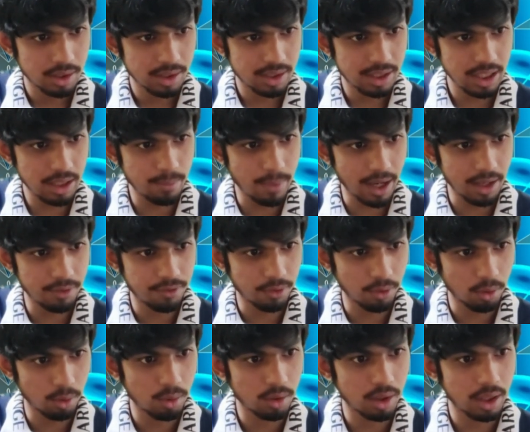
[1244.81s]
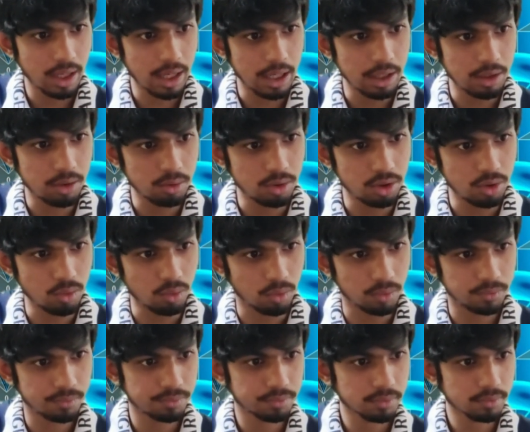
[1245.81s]
C by 4 into
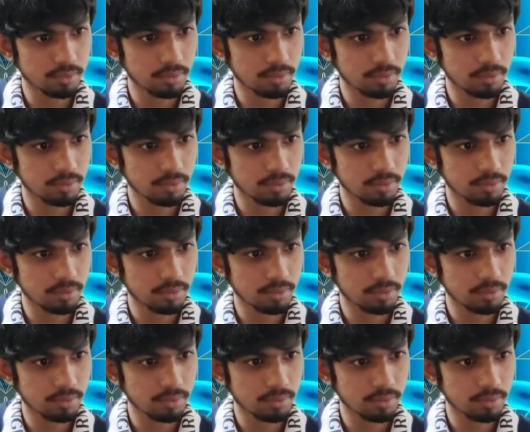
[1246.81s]
U,